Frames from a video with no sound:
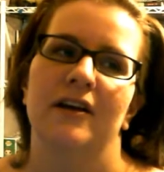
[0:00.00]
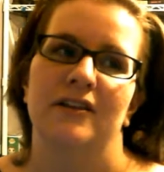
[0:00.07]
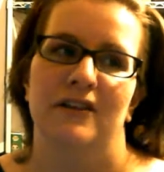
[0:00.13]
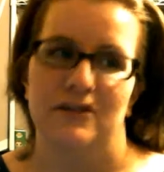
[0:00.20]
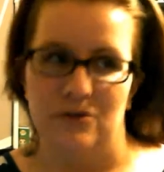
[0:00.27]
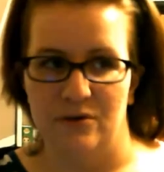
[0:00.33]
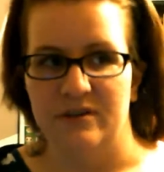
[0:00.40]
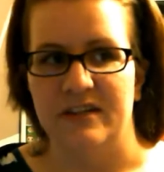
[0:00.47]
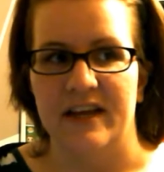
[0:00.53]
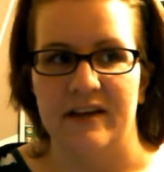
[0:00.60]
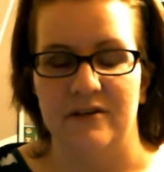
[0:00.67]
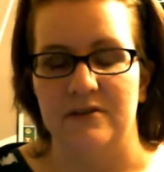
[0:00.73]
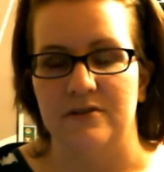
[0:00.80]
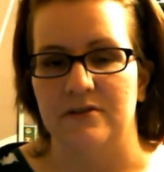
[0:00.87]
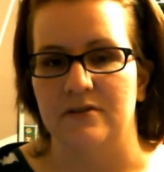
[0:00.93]
The Short
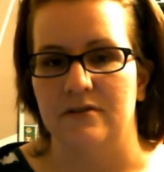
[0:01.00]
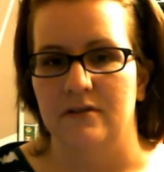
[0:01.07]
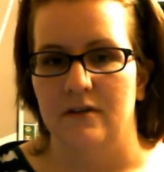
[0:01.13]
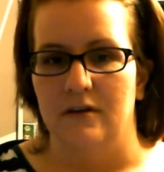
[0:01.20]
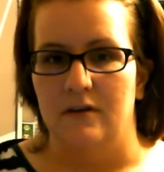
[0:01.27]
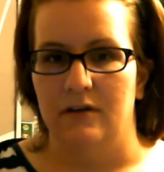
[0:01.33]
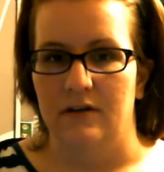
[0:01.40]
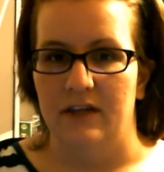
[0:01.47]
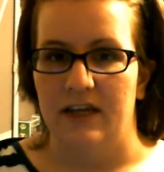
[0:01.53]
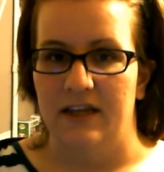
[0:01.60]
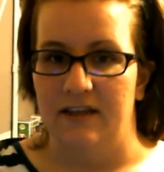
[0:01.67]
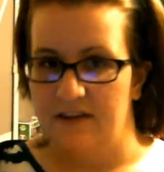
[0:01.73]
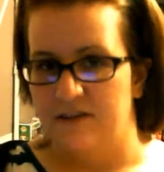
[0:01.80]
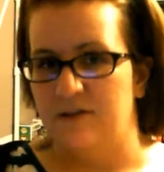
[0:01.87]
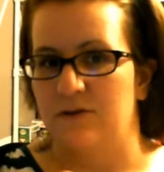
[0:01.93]
Tales in
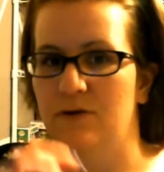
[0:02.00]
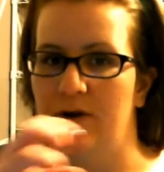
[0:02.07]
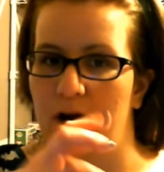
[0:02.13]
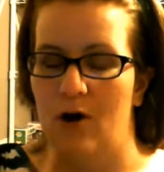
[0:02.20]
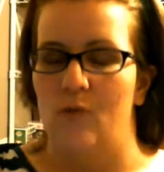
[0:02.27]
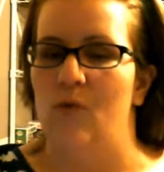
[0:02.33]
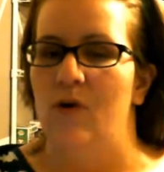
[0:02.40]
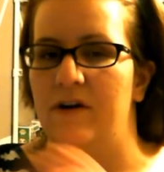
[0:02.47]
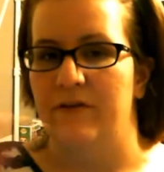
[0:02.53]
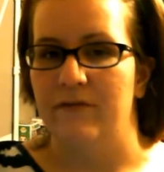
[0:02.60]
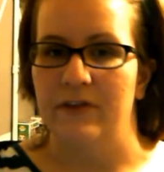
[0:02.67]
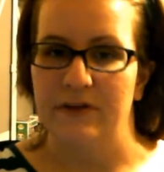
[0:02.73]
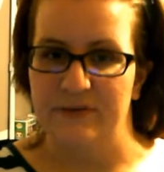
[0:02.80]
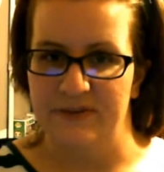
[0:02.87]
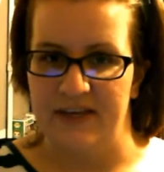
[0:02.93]
this story are one of
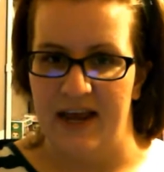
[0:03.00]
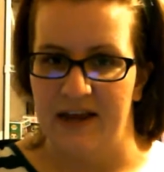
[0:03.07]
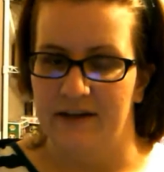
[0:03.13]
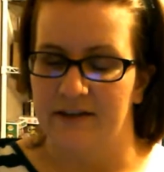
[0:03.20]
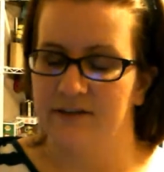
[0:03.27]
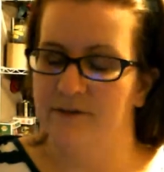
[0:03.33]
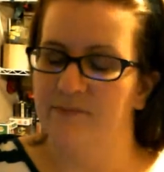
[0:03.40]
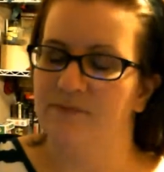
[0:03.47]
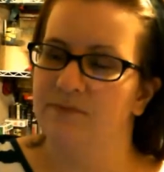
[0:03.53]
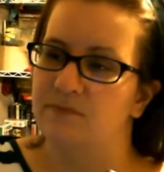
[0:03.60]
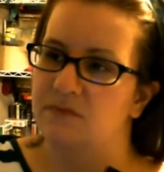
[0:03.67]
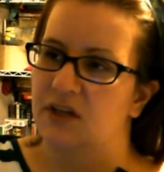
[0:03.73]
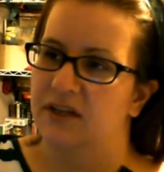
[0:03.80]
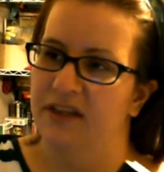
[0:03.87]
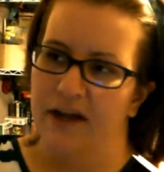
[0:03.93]
those gangs.
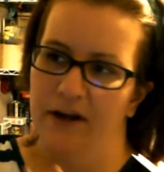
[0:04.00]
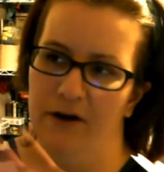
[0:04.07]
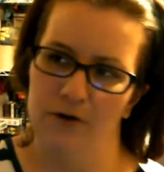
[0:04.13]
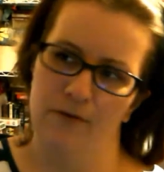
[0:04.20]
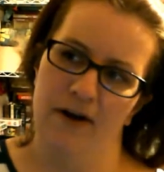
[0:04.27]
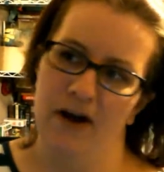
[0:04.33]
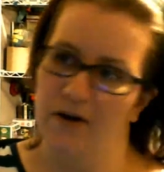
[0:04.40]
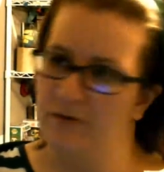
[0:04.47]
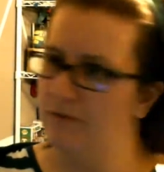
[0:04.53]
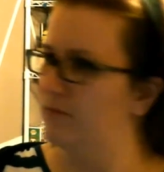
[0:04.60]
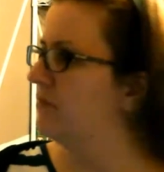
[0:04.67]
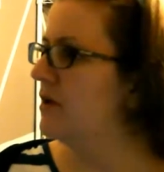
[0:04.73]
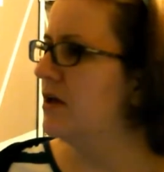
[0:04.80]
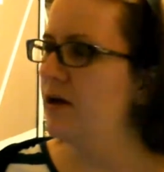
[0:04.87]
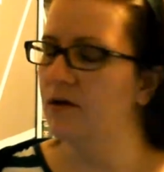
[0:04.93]
They go around
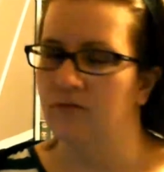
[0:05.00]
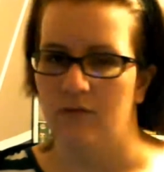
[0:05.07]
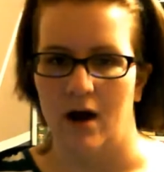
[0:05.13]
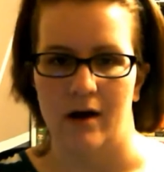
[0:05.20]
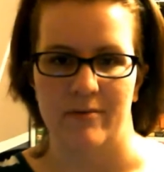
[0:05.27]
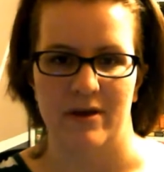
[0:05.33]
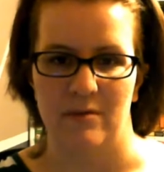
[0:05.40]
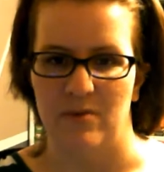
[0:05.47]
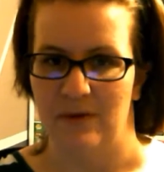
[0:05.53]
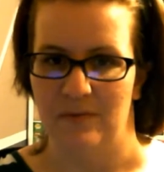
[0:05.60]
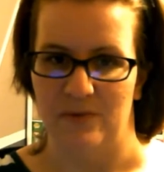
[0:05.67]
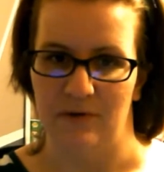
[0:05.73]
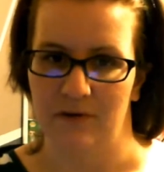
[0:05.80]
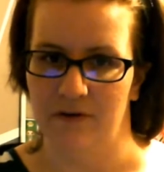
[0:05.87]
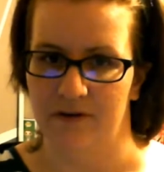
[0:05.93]
robbing
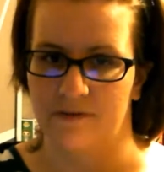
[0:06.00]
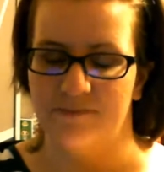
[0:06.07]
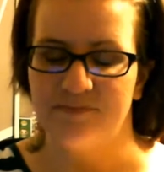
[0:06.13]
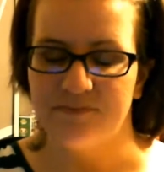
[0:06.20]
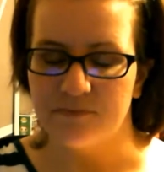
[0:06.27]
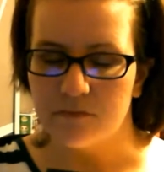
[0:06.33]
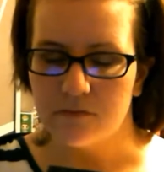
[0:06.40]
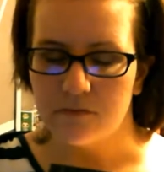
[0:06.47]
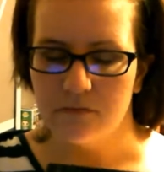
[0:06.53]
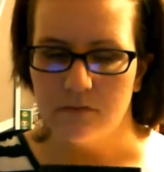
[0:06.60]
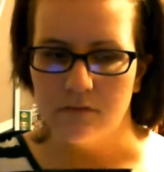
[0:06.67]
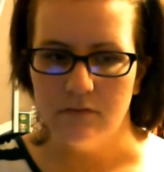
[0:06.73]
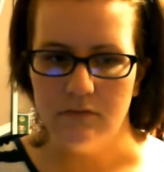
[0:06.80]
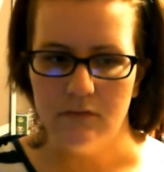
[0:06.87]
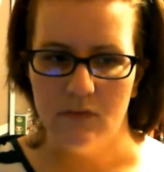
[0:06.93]
people
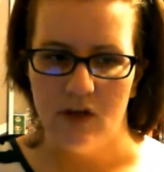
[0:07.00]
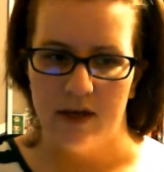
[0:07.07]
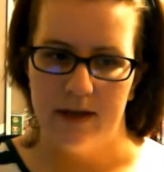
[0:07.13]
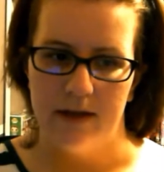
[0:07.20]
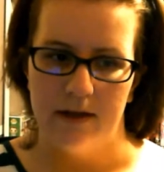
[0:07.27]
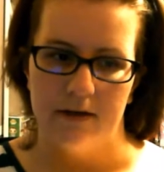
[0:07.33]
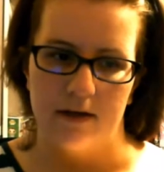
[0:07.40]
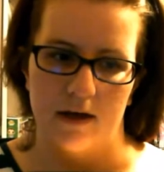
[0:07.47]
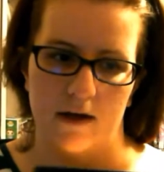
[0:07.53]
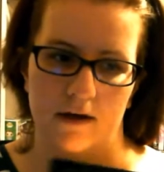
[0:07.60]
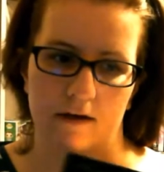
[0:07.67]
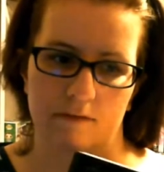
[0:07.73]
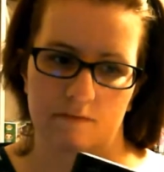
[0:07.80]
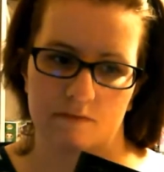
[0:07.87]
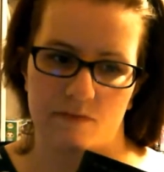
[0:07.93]
and
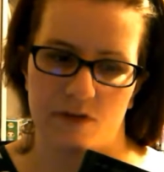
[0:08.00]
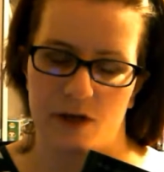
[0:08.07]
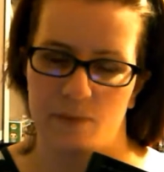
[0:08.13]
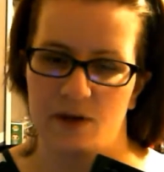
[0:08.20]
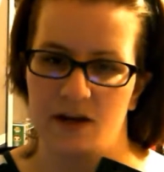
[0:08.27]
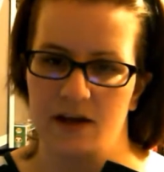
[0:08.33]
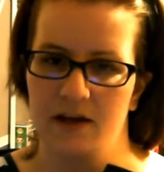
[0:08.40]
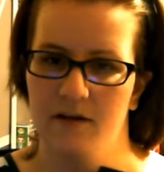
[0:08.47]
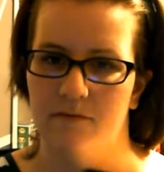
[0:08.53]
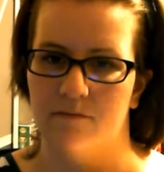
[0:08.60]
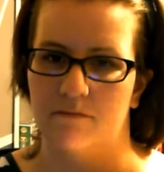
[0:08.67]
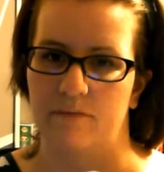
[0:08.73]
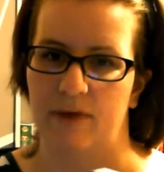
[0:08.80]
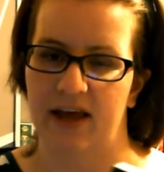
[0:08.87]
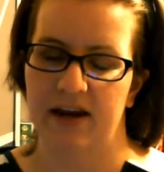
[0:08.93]
committing
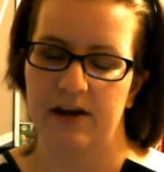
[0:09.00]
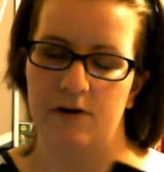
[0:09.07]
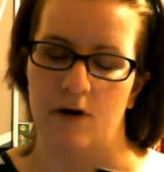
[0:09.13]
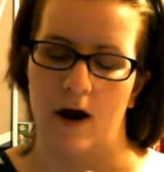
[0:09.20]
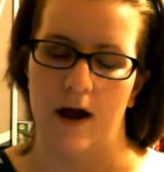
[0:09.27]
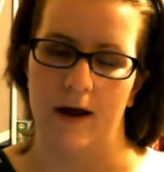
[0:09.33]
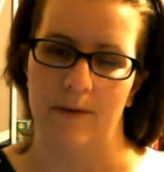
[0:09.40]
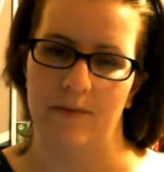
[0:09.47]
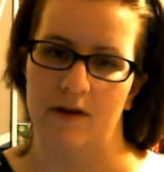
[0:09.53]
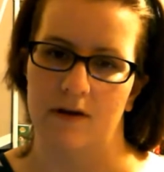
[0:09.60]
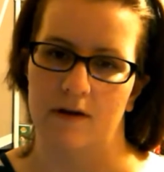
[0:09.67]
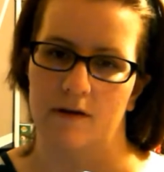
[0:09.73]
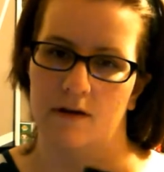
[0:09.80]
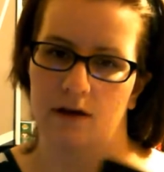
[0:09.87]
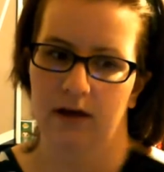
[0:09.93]
petty crime
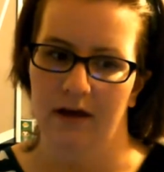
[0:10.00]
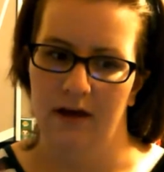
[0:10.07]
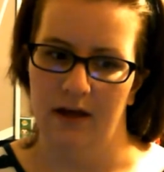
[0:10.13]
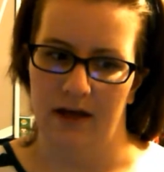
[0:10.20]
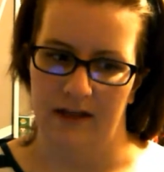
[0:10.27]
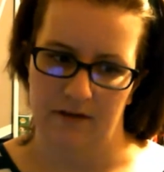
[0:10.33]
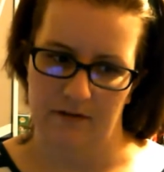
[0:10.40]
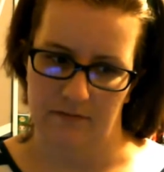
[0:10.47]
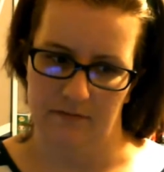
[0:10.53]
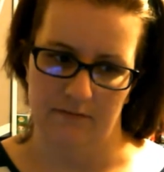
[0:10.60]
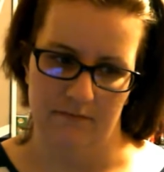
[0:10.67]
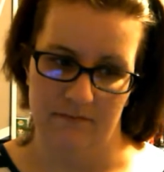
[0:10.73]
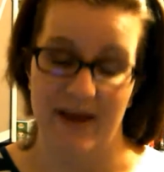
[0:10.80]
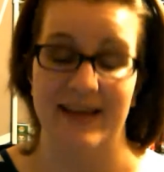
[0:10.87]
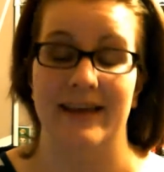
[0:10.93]
and
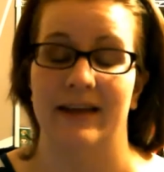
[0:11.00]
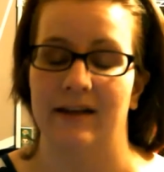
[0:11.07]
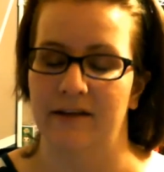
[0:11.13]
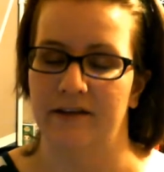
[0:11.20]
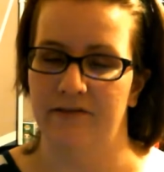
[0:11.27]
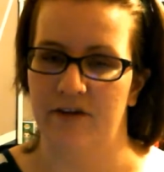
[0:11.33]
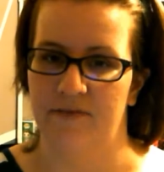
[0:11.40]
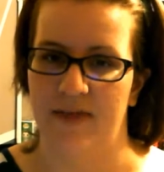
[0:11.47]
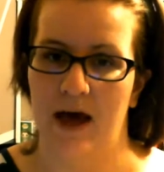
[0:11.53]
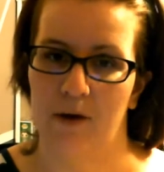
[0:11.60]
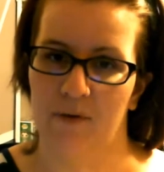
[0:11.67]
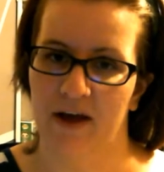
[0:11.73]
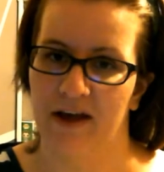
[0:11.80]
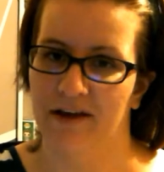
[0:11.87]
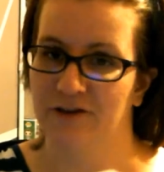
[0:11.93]
making a living that
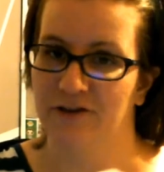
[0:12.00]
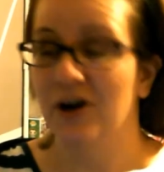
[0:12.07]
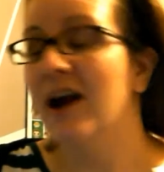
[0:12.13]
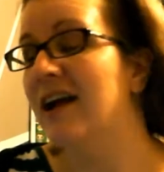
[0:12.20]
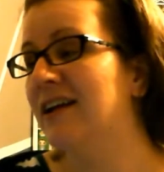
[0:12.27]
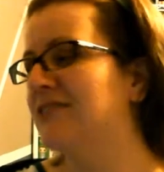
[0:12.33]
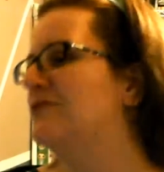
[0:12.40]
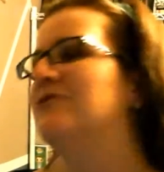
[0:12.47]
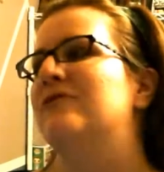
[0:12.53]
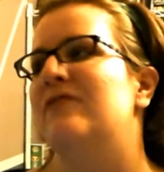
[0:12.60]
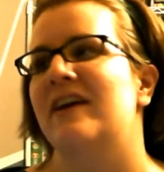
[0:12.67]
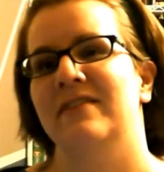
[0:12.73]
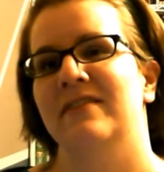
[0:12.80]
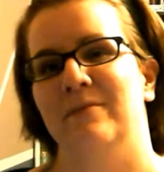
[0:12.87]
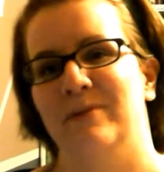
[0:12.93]
way and trying to
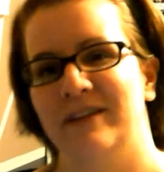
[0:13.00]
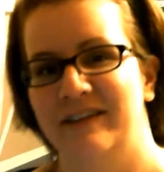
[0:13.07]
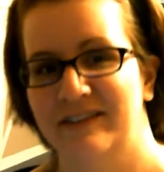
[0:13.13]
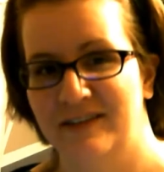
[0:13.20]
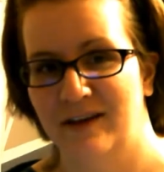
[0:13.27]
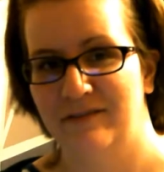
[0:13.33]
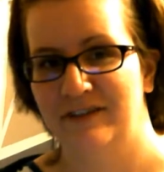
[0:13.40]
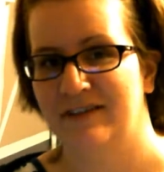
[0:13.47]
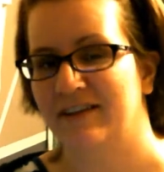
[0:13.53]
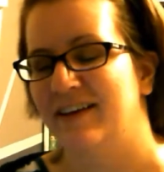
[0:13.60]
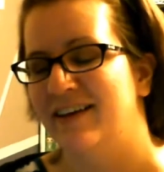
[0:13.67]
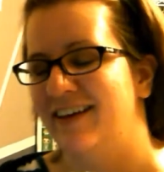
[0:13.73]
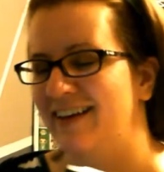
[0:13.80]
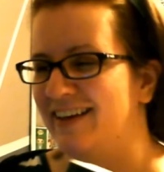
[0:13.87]
evade the police, obviously.